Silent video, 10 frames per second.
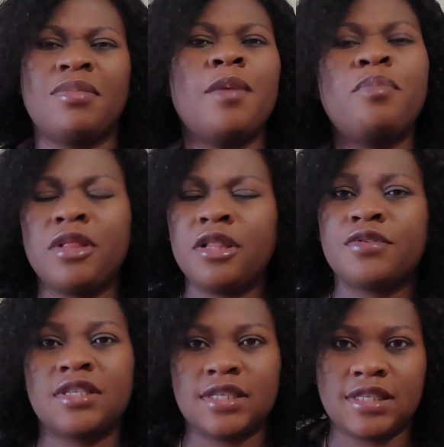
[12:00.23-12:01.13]
my belief
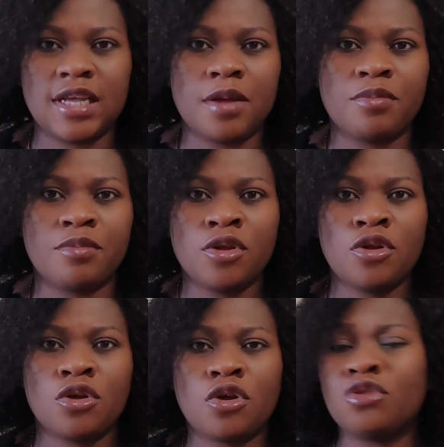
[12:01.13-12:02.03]
system,
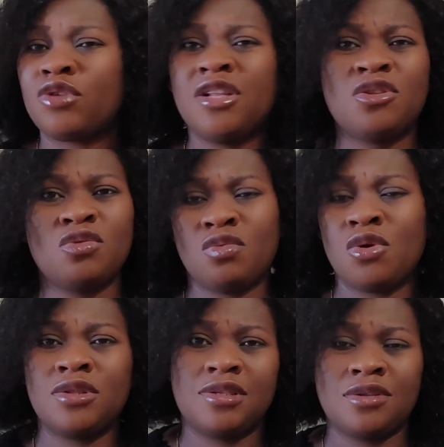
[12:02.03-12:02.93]
contrary to
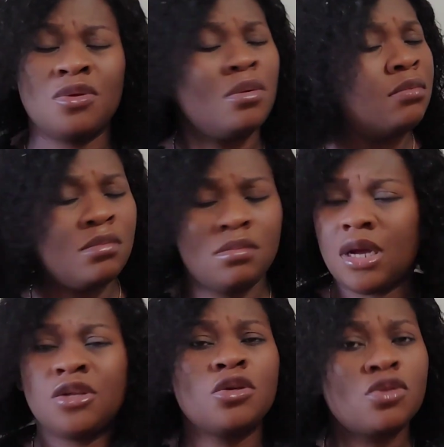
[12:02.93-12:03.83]
what, you know,
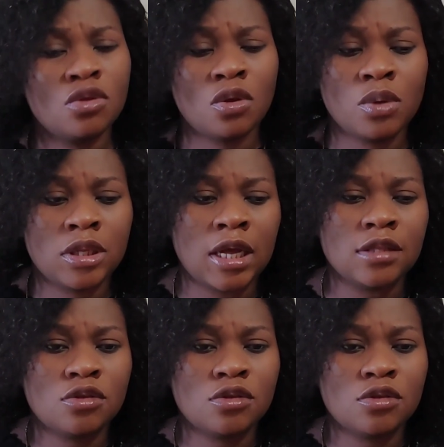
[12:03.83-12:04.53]
I just do not want that.